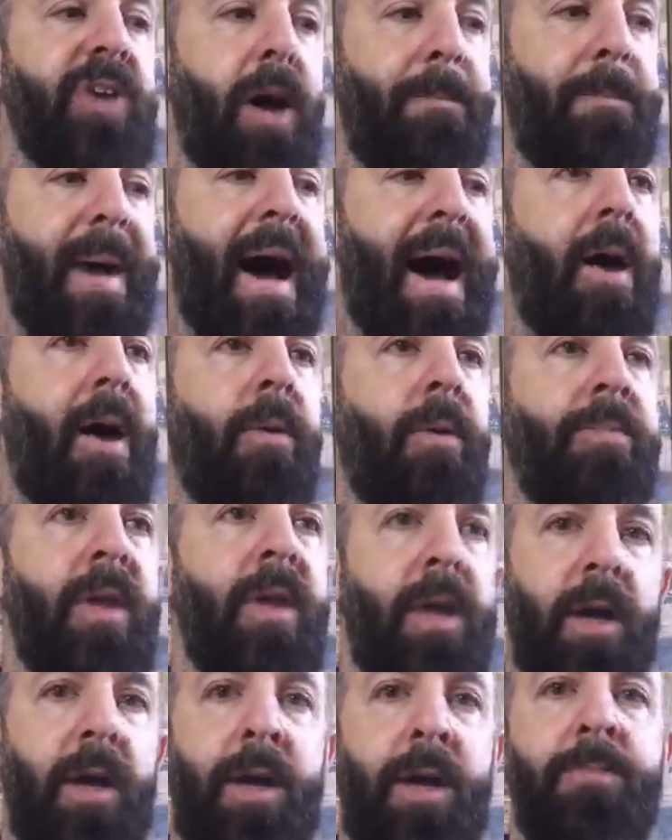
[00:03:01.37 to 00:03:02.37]
about
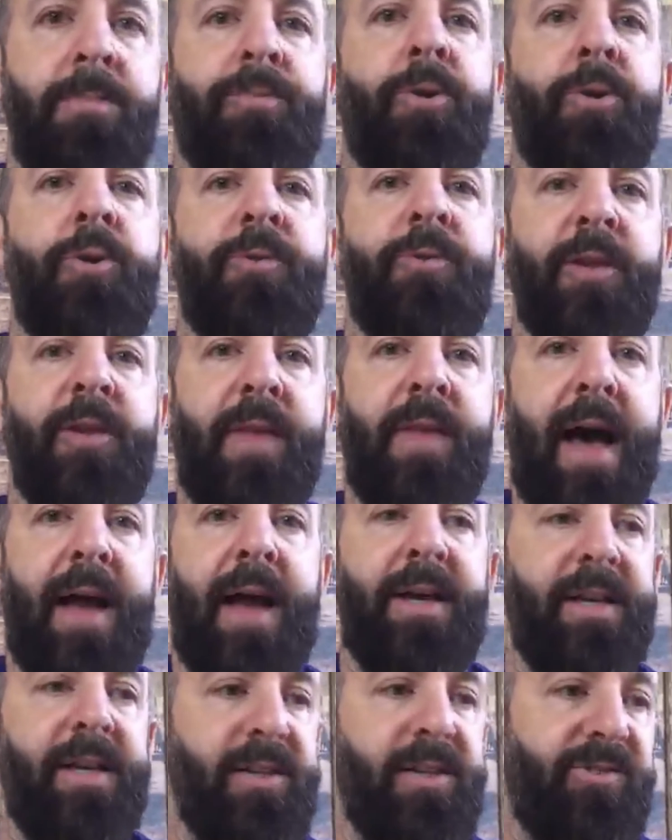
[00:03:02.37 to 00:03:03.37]
improving
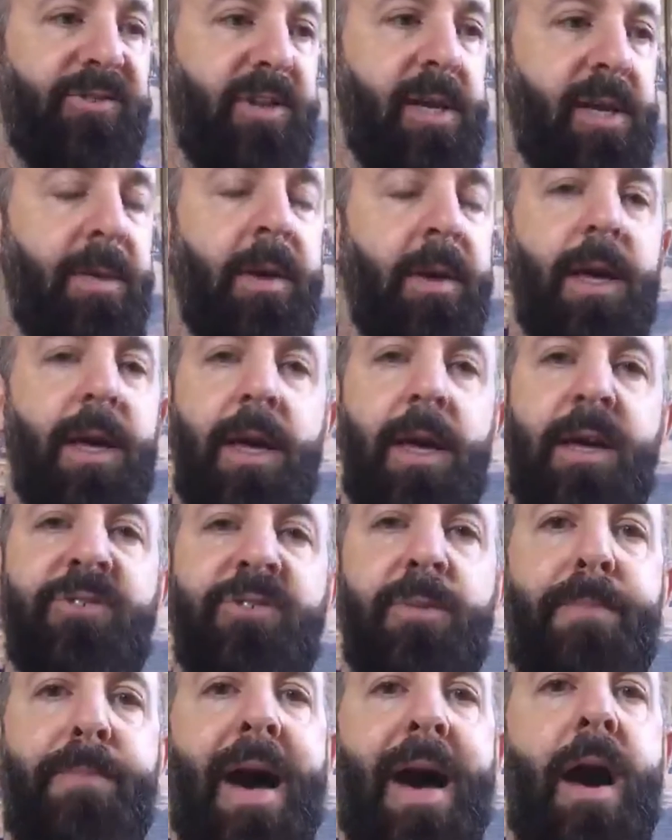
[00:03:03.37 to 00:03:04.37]
that, is
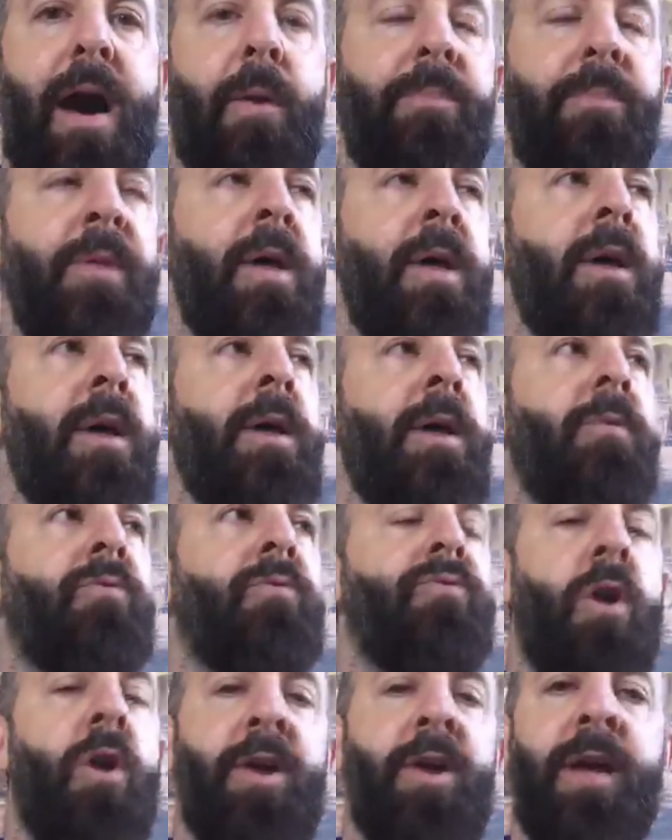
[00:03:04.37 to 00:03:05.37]
about
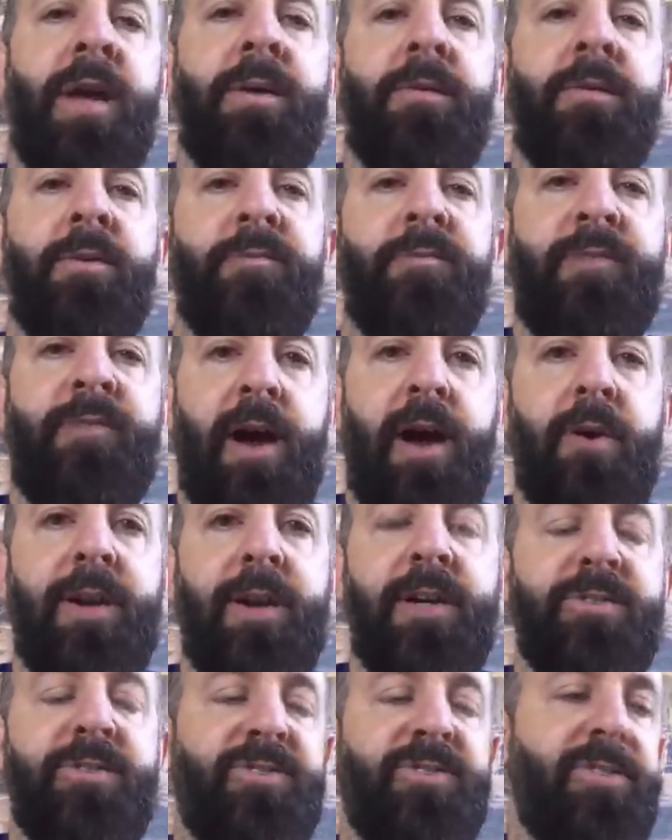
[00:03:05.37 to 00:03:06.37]
running
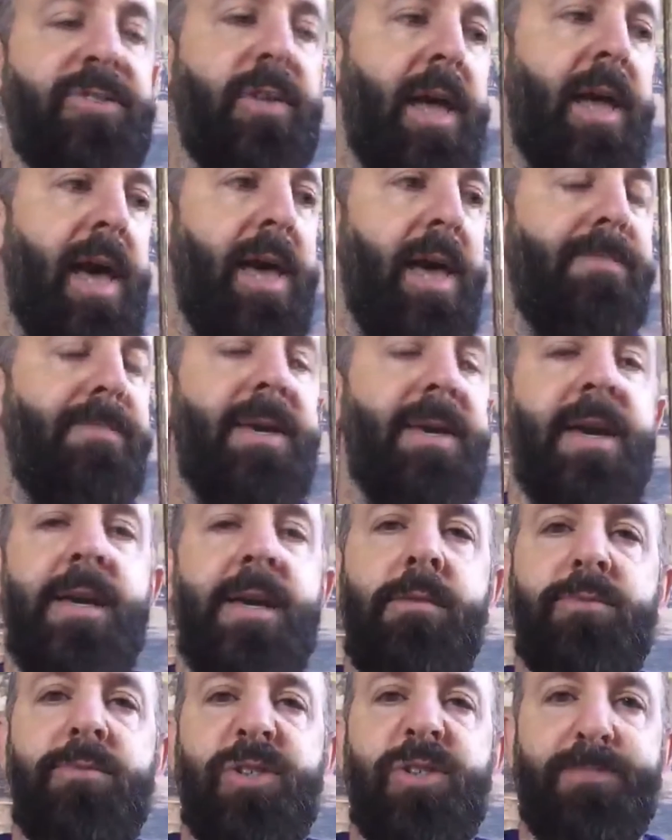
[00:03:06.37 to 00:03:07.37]
various
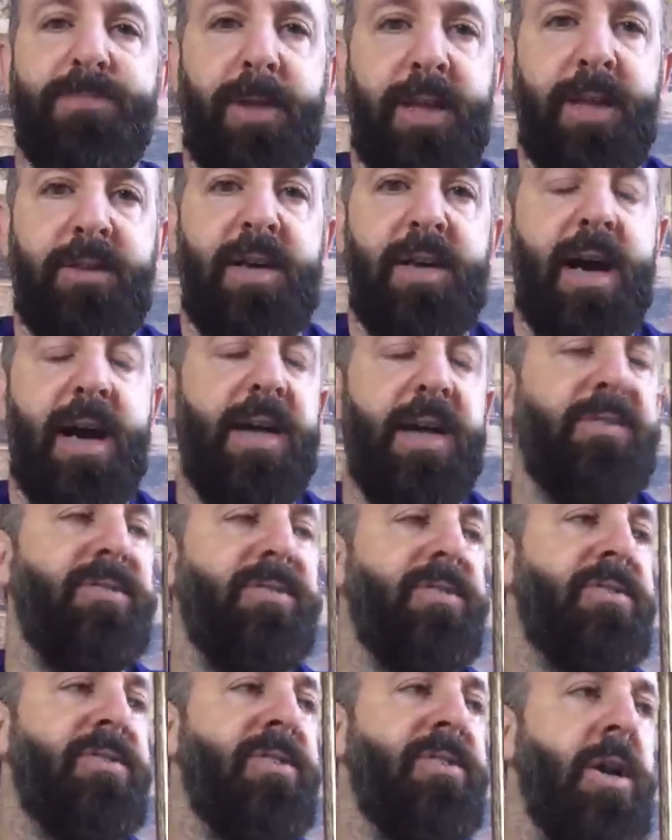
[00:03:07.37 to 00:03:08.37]
A/B split
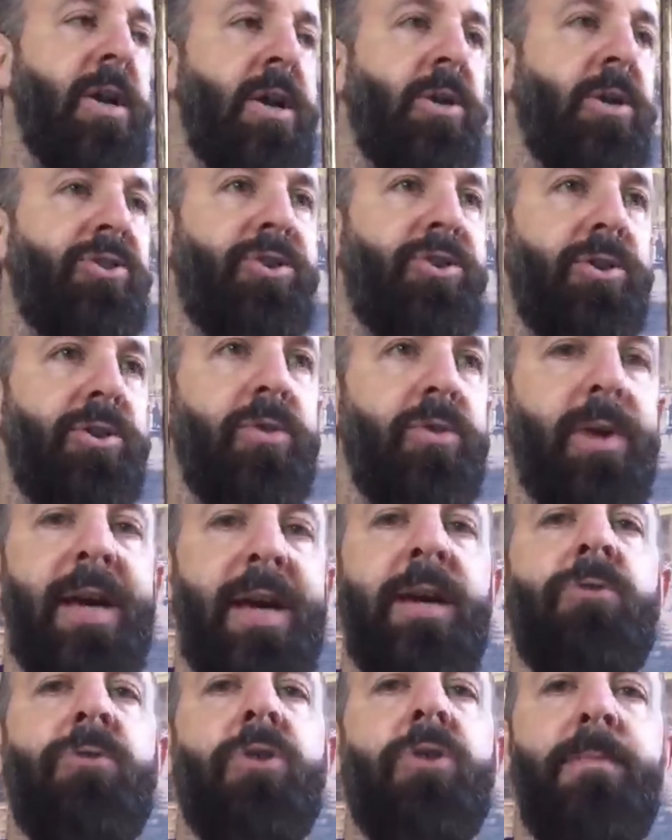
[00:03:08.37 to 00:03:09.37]
tests to
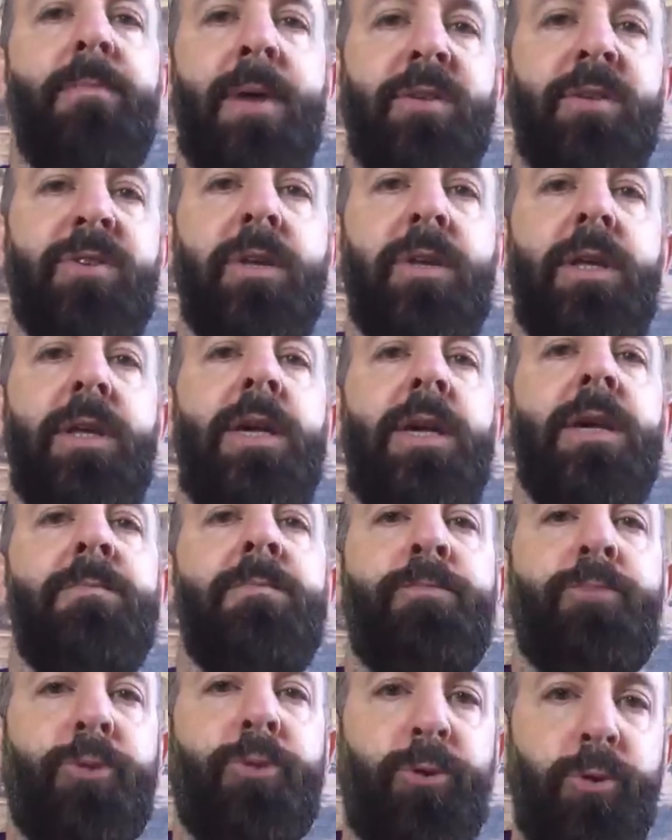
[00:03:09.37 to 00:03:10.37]
incrementally
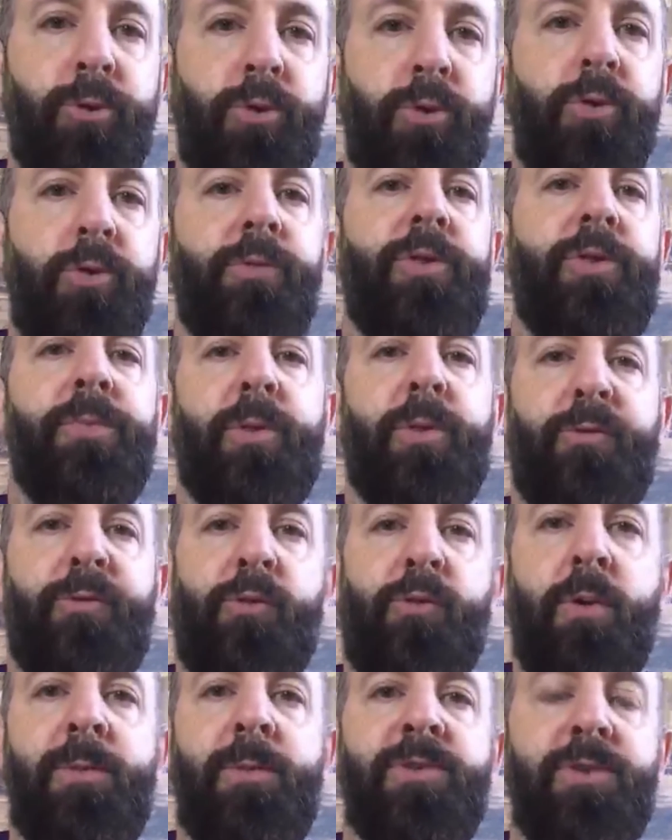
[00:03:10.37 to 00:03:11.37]
improve the
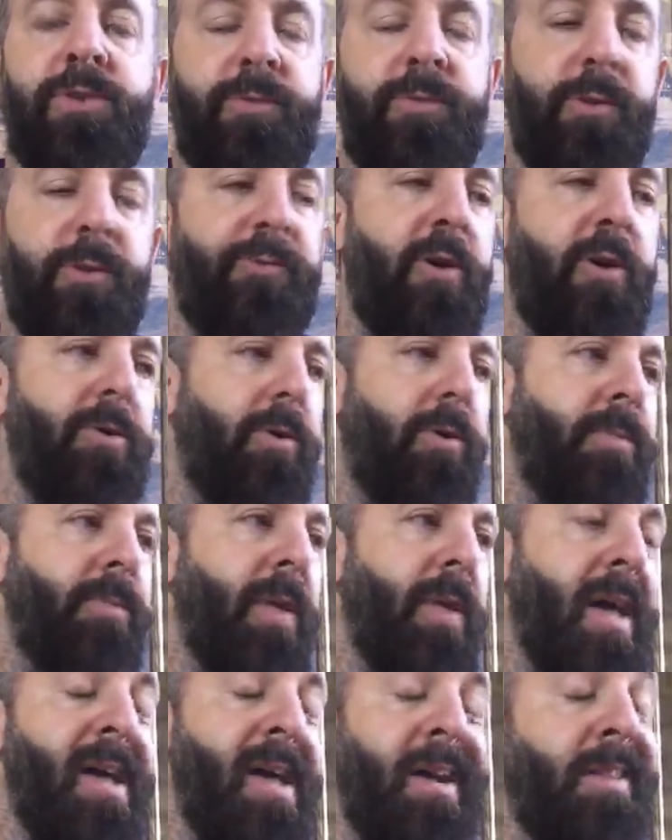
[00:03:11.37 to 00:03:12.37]
performance of your funnel.
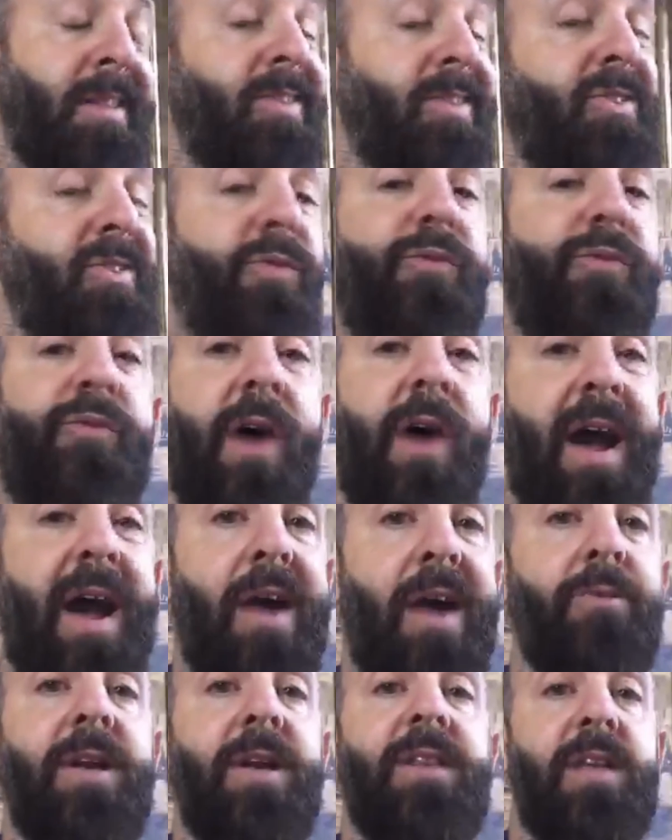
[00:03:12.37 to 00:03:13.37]
Now, this is
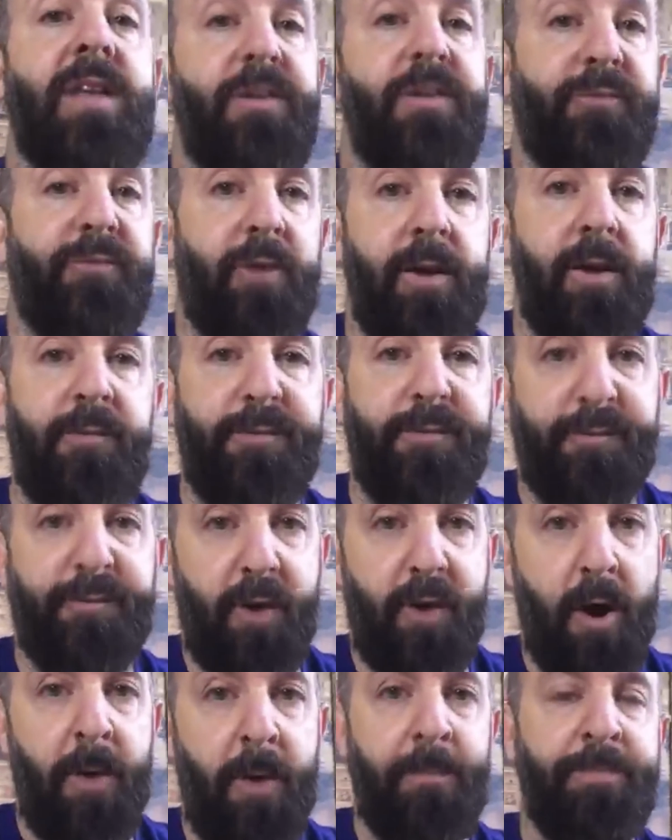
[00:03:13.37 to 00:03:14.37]
very different
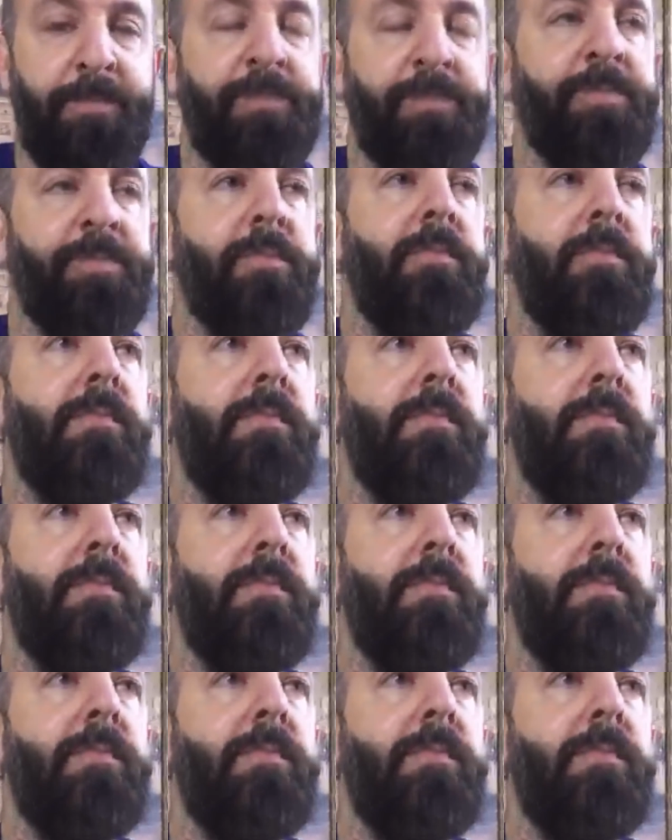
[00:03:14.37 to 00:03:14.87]
from